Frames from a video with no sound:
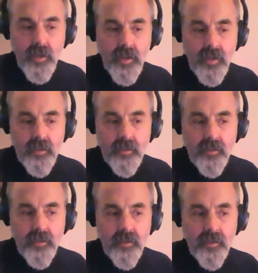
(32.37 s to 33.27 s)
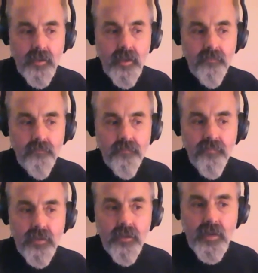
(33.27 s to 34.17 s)
And I
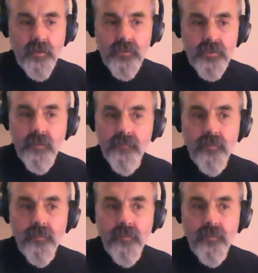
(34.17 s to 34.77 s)
figured out some